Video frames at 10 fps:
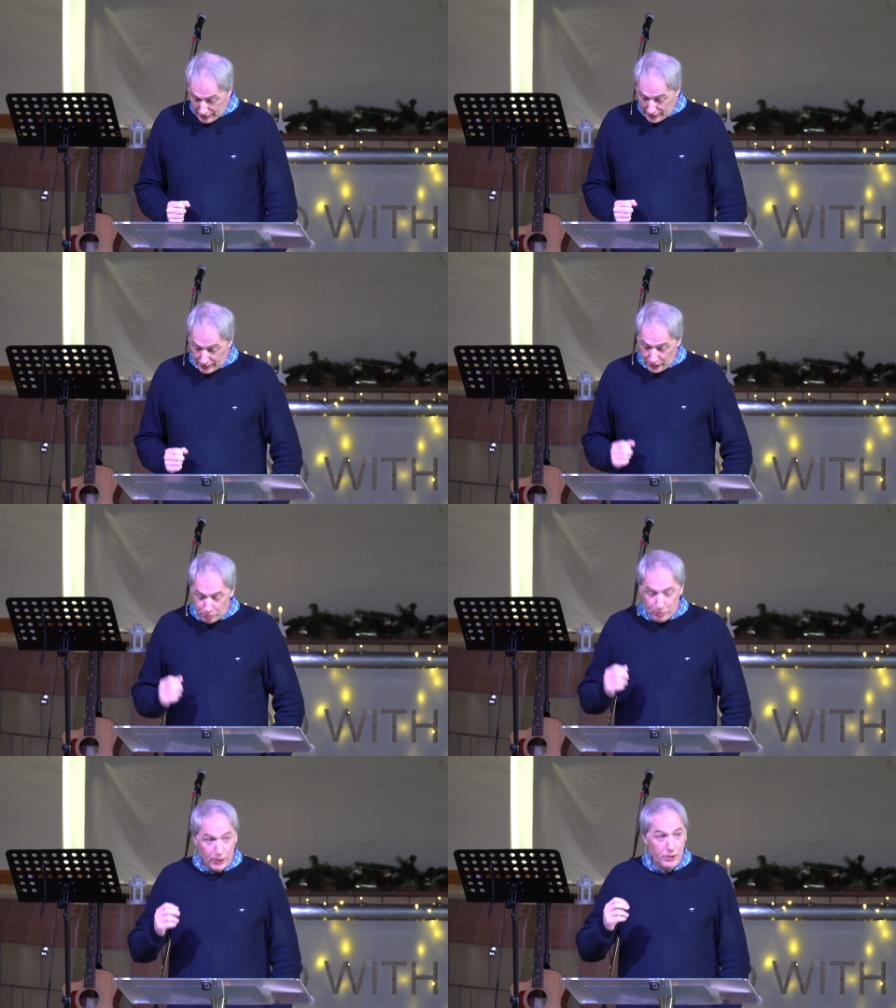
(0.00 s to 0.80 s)
And this
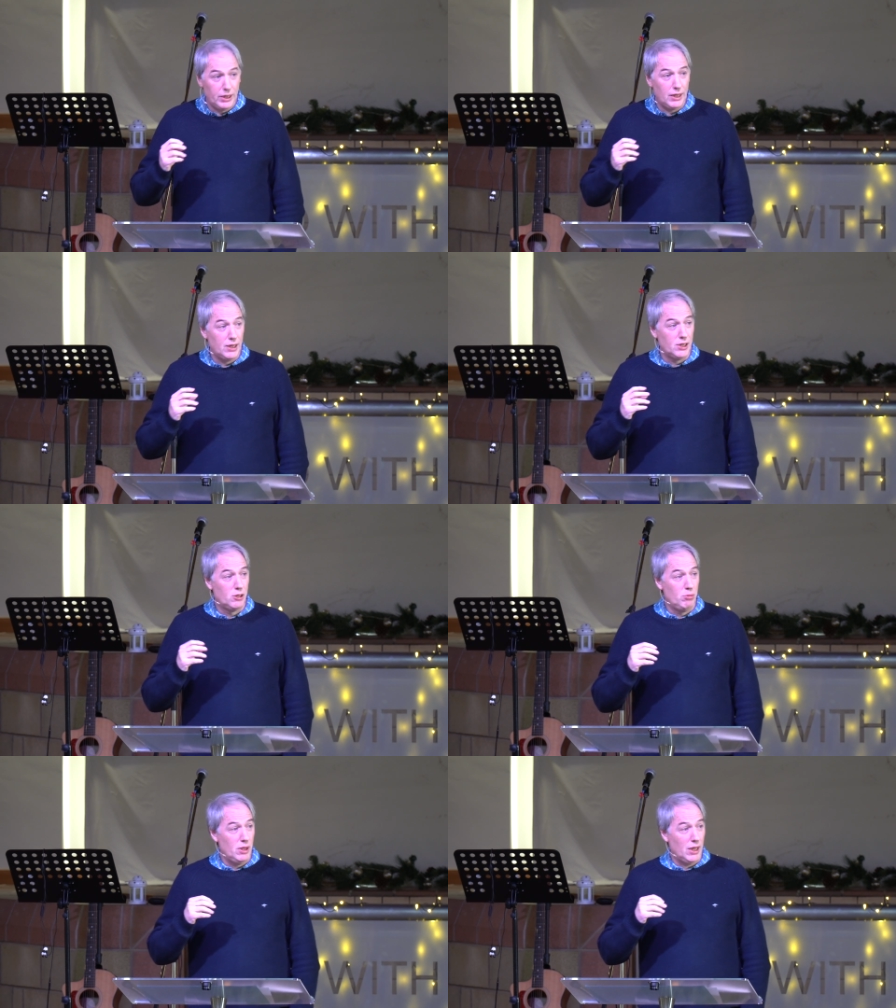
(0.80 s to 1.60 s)
building is
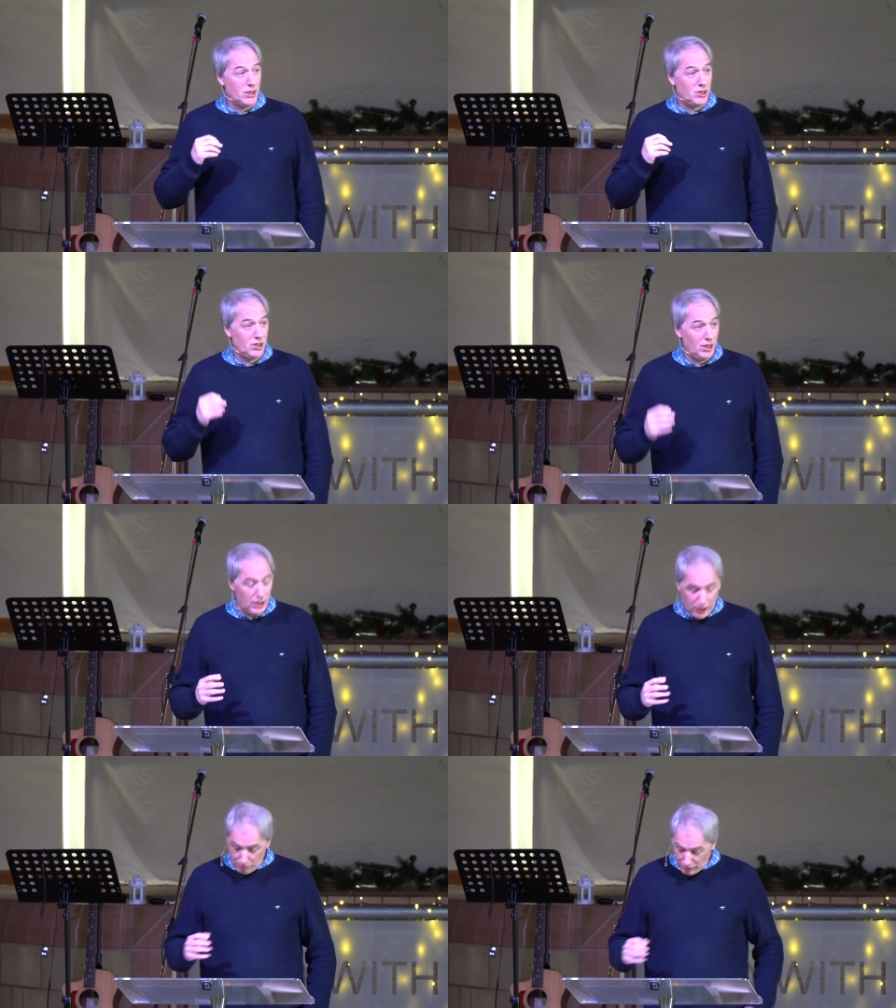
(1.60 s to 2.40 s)
to be
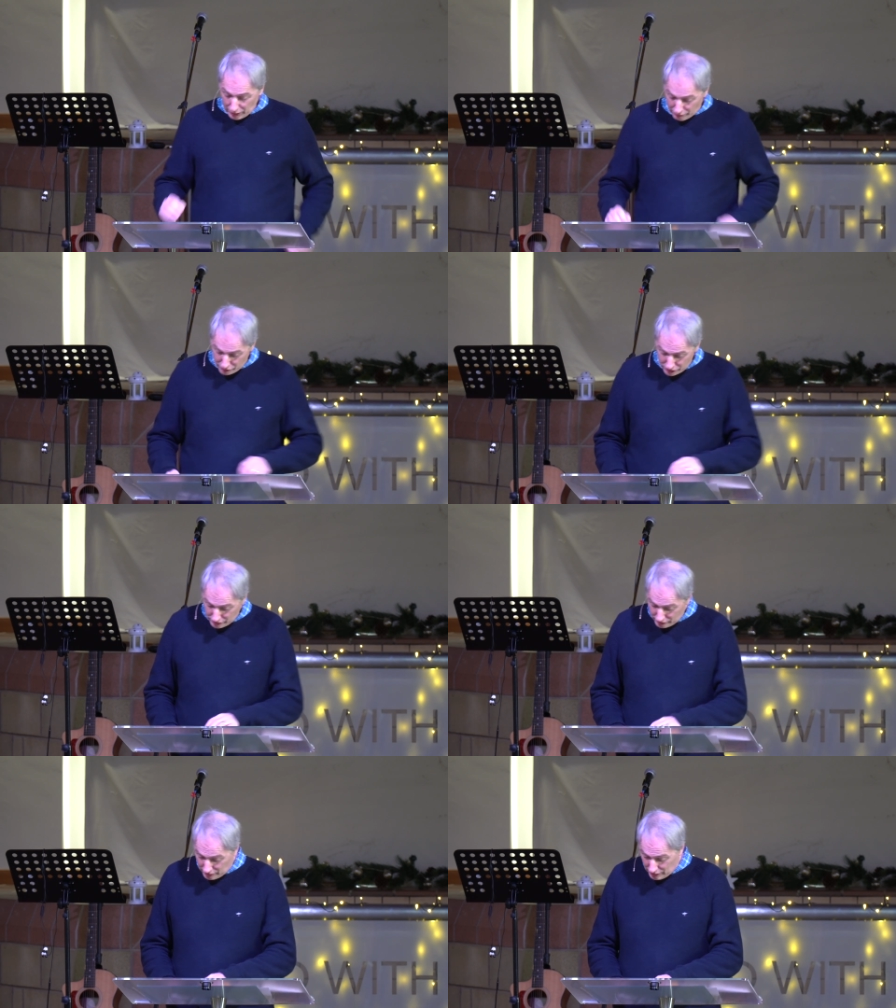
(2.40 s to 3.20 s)
exceedingly
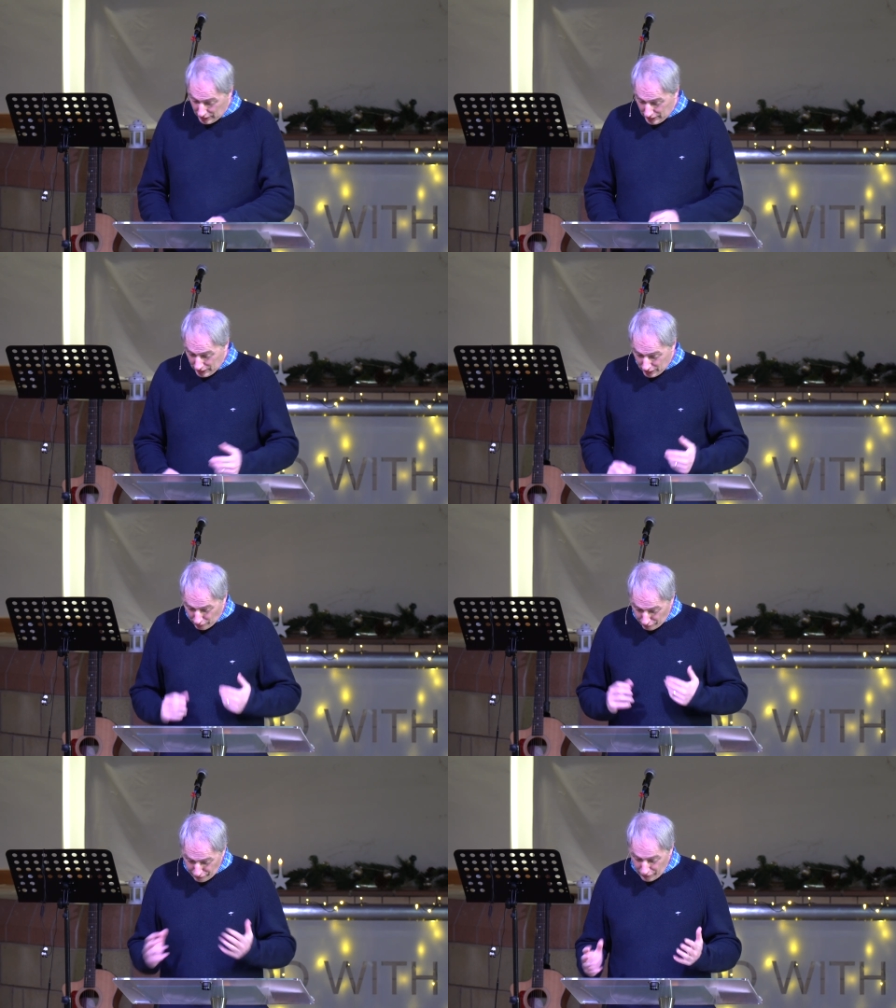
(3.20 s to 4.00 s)
magnificent,
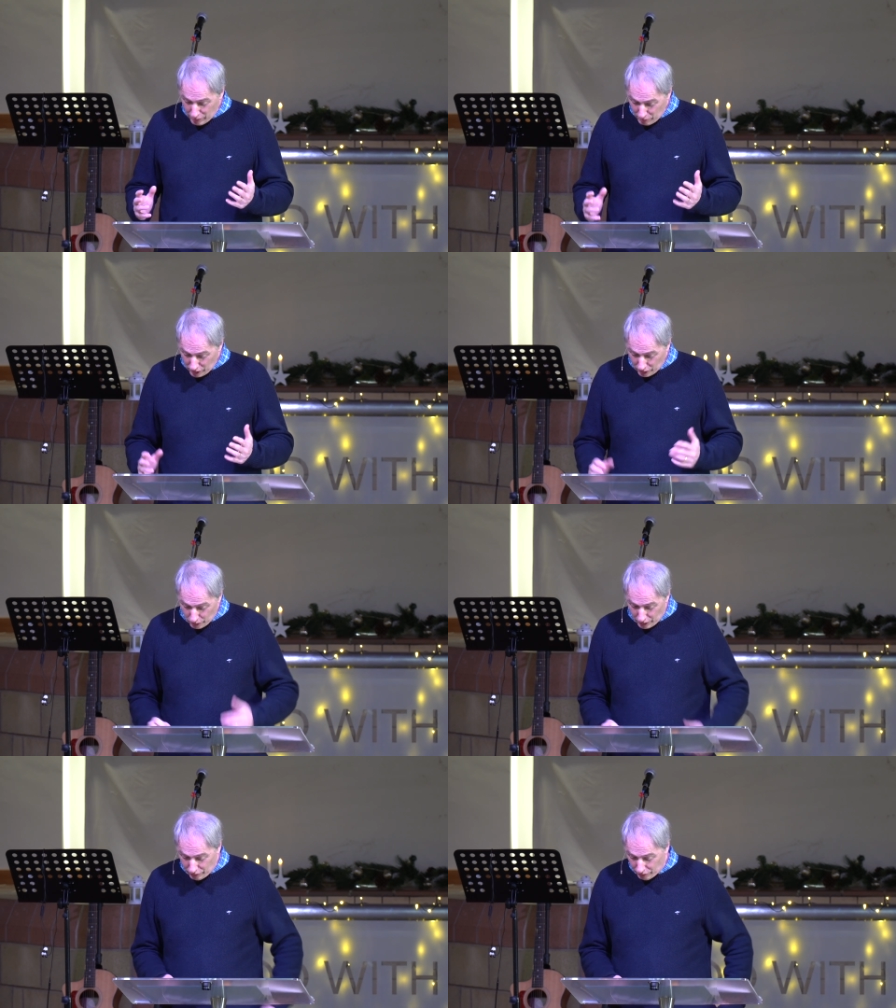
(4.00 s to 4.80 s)
of fame and
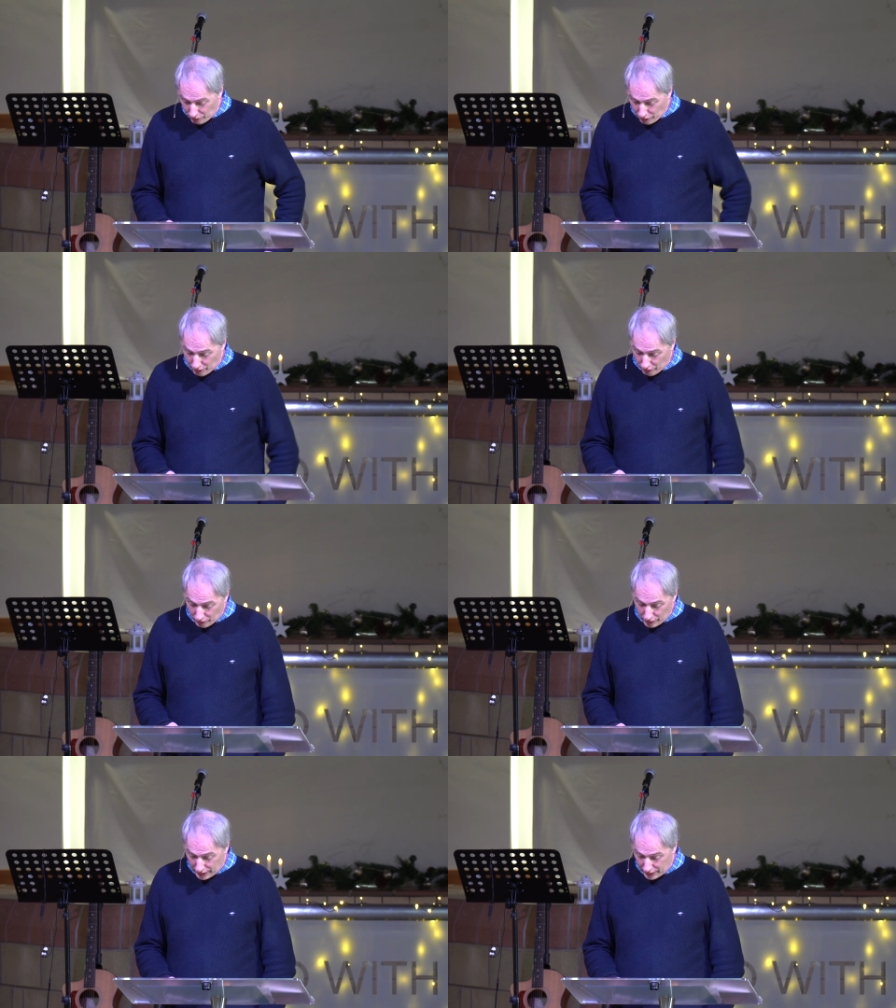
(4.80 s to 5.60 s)
glory throughout
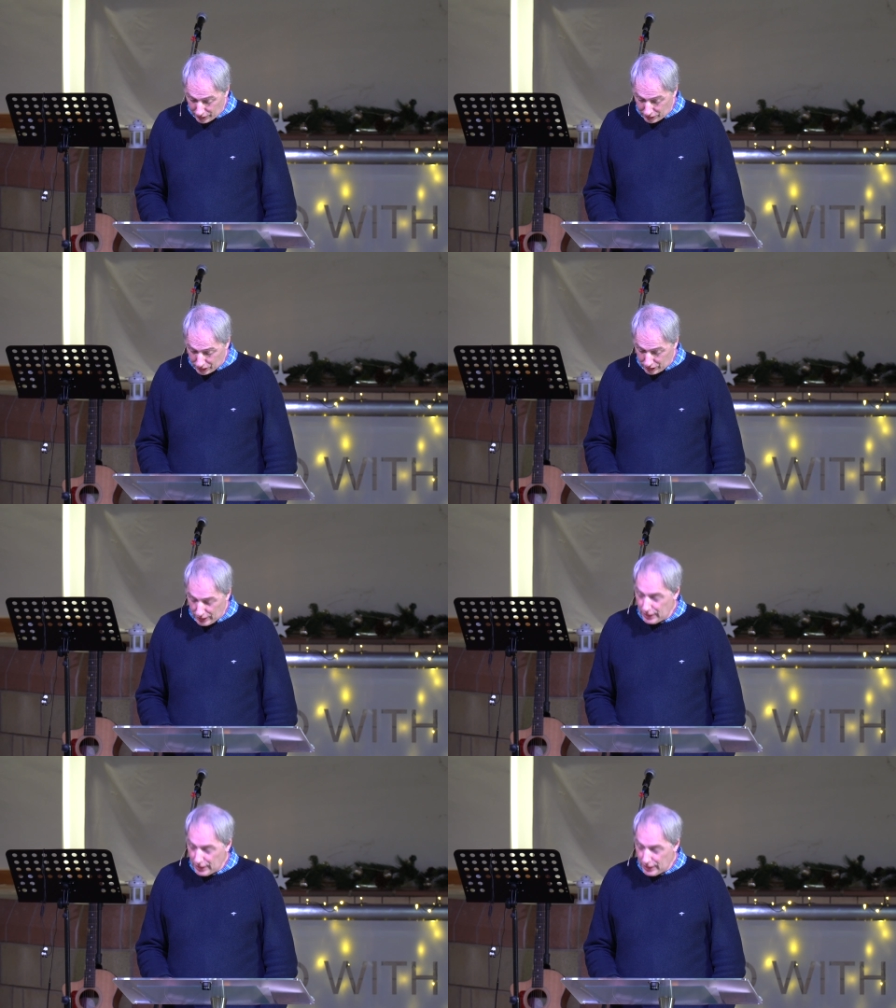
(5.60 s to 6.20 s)
all lands.